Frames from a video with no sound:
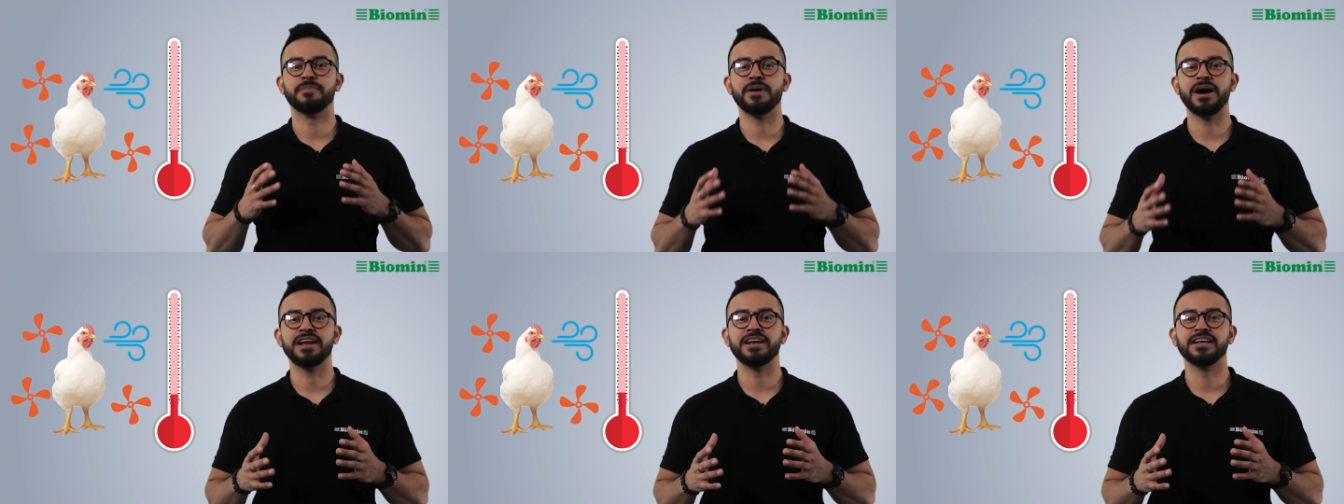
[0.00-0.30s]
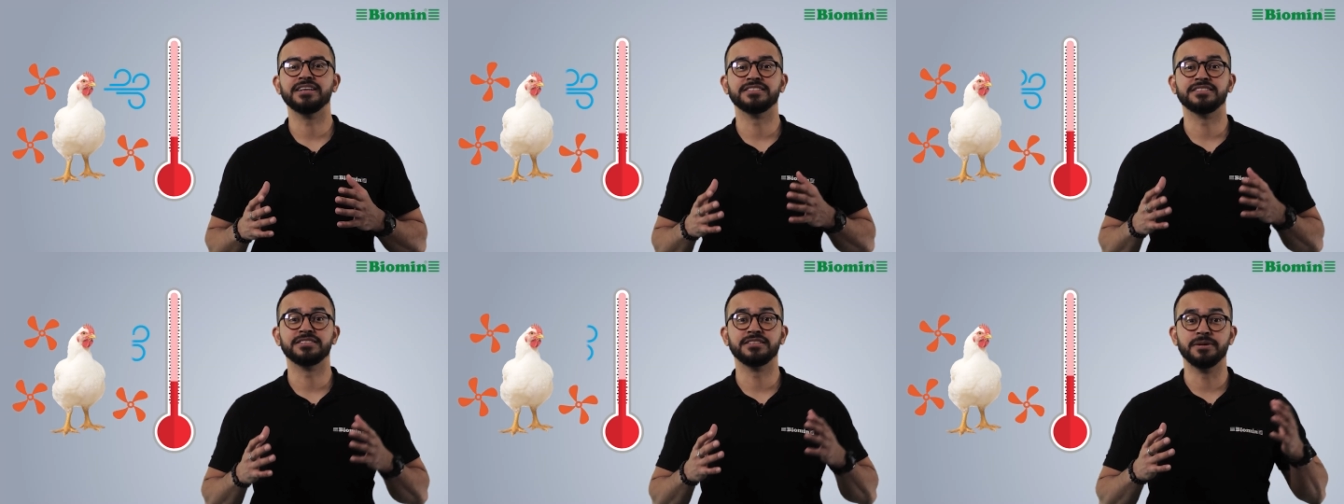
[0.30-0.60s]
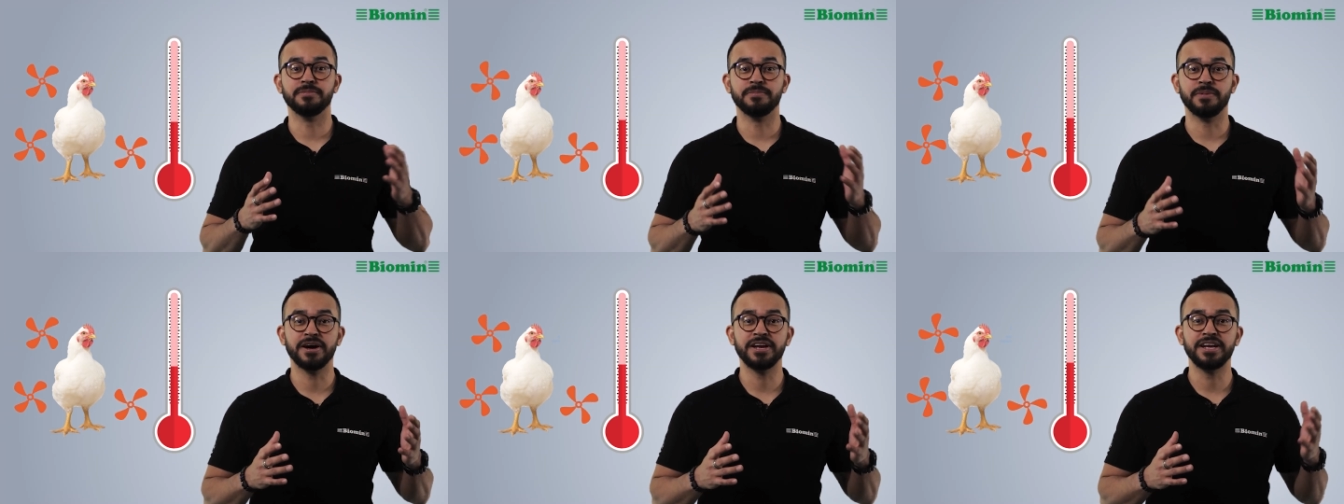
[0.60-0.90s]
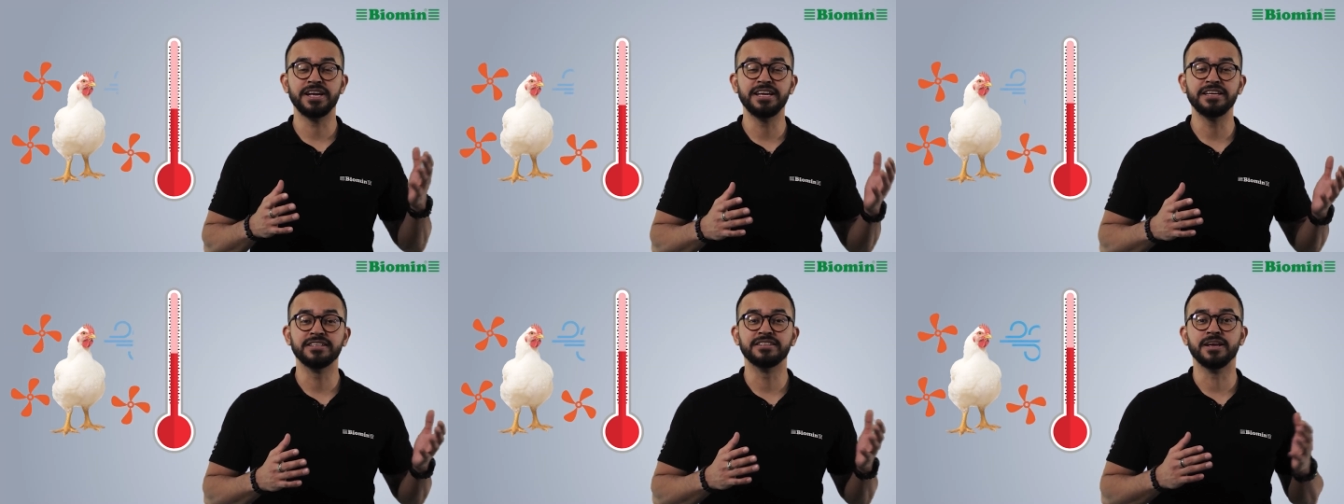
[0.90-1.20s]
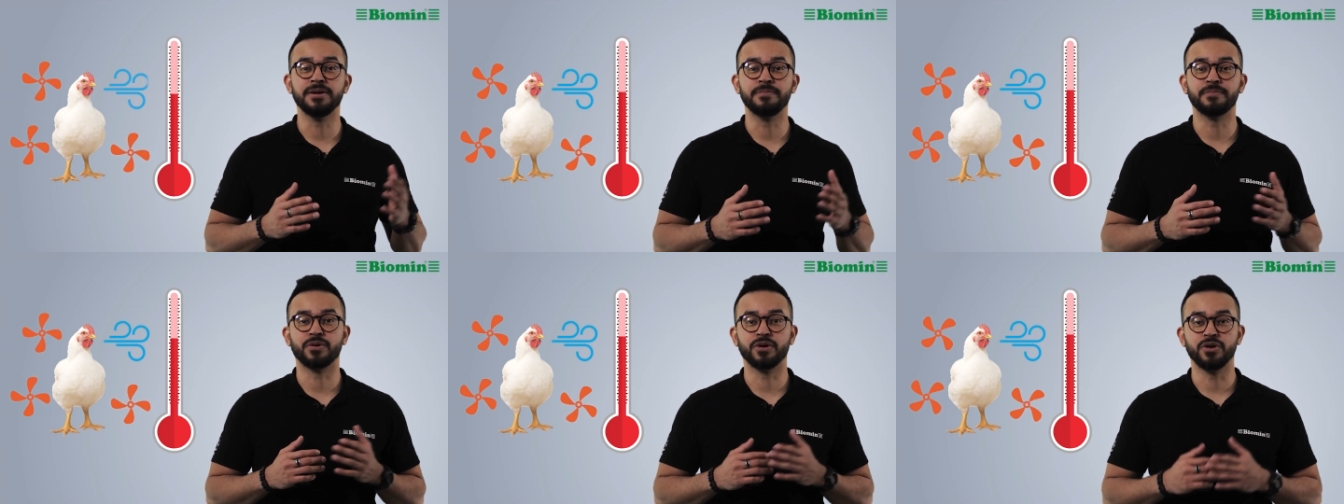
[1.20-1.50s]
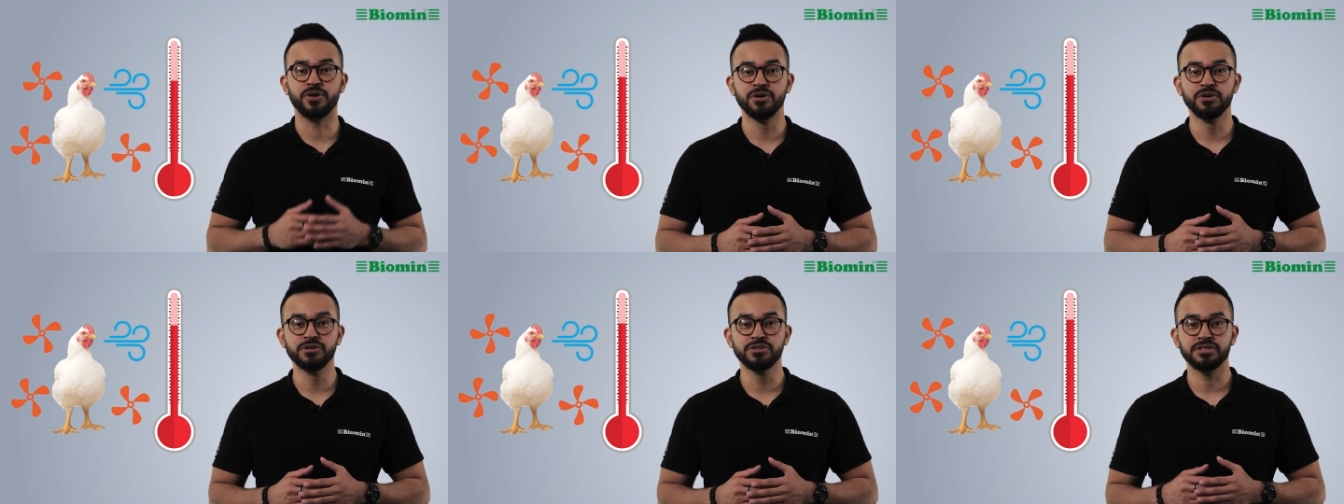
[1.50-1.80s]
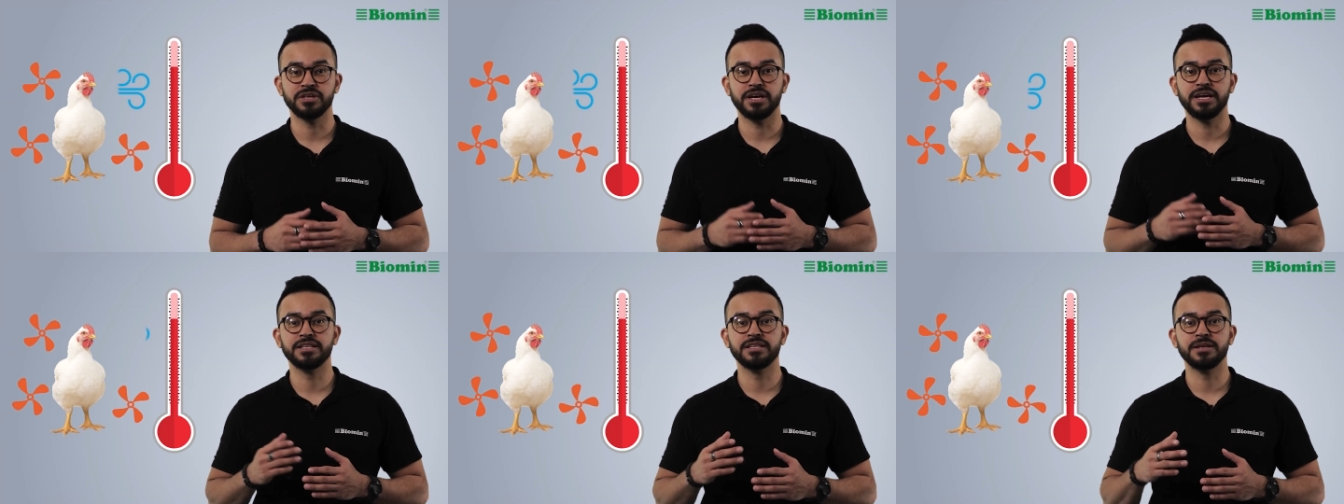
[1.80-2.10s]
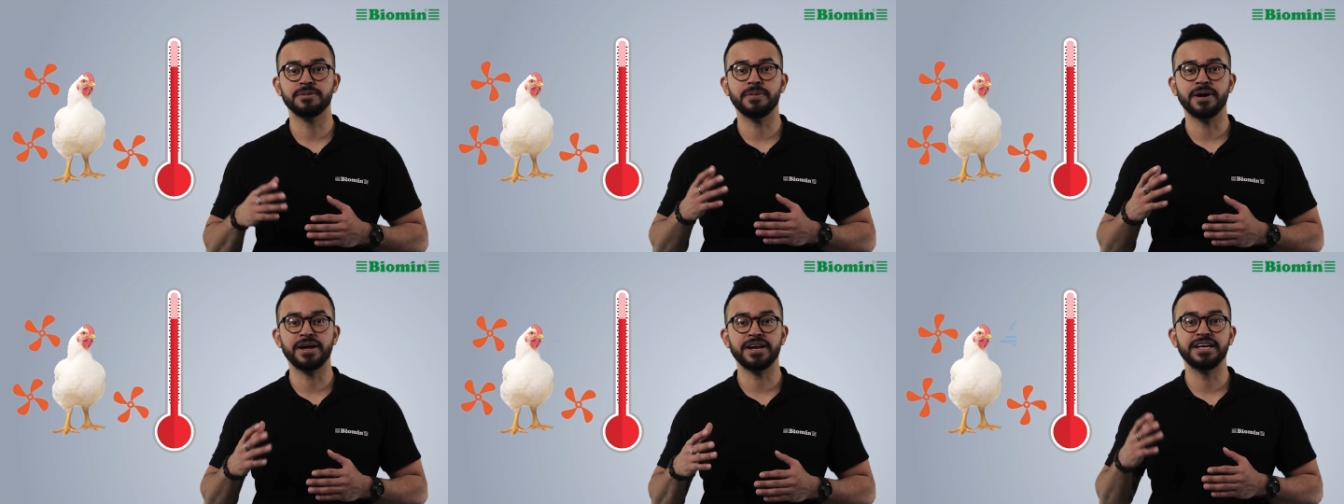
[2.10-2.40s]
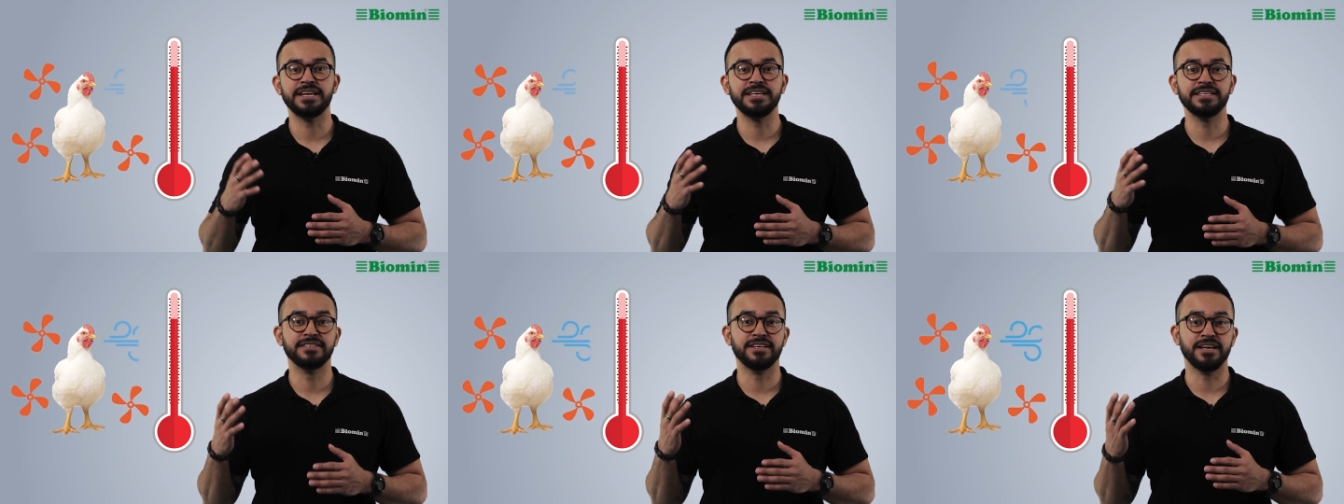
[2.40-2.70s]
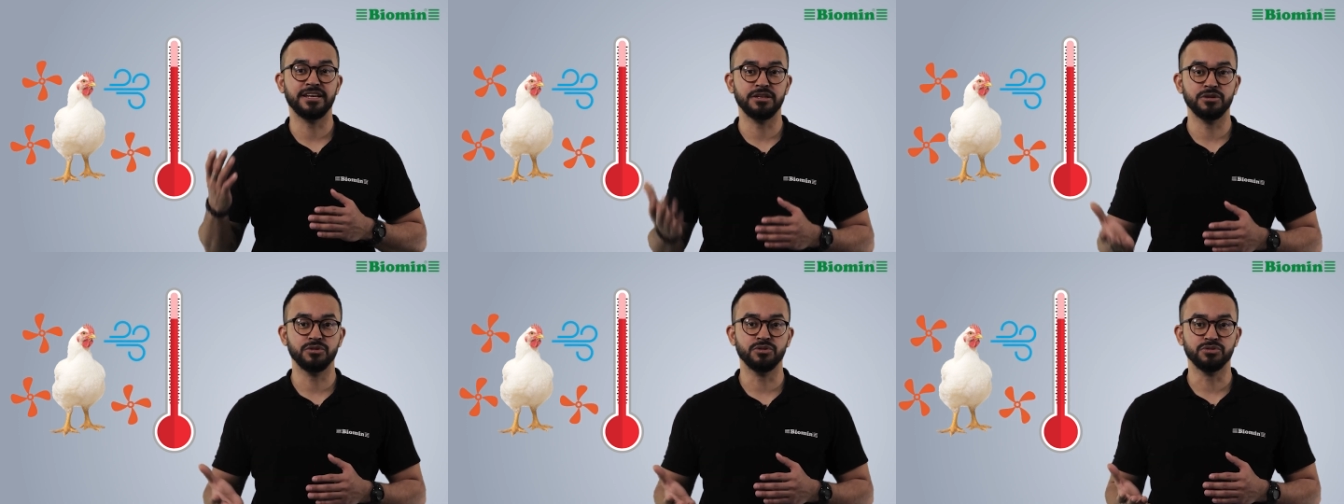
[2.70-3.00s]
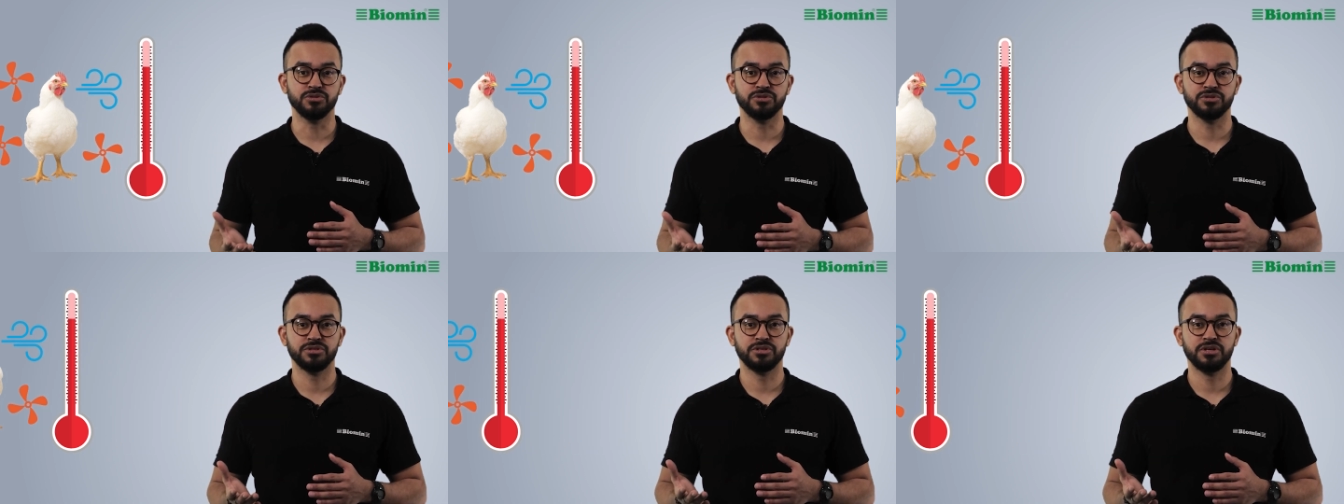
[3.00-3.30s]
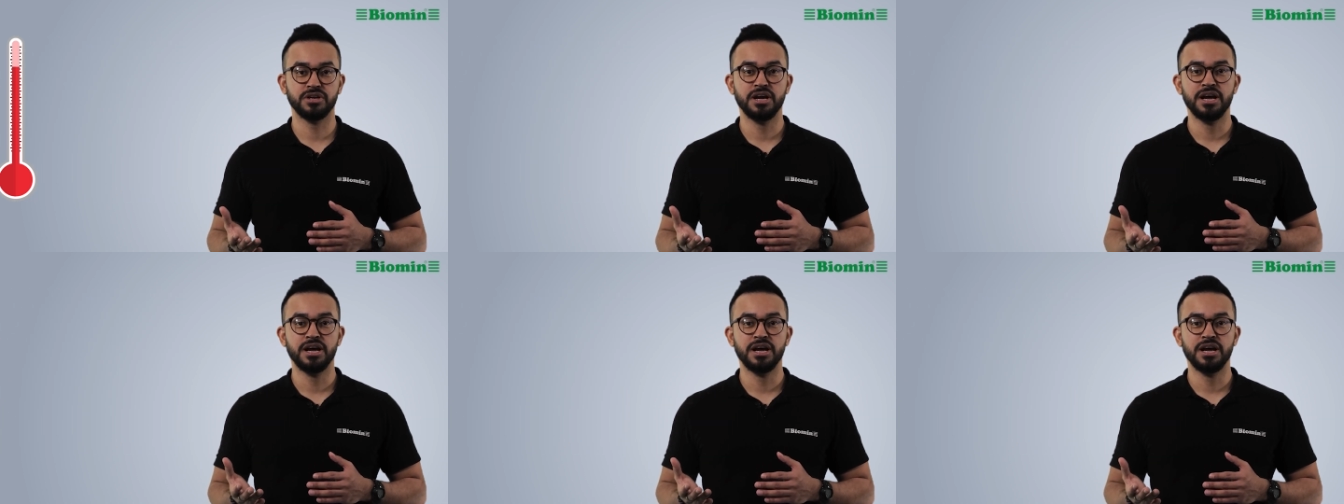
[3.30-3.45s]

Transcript: balance the body heat they produce and the body heat they lose.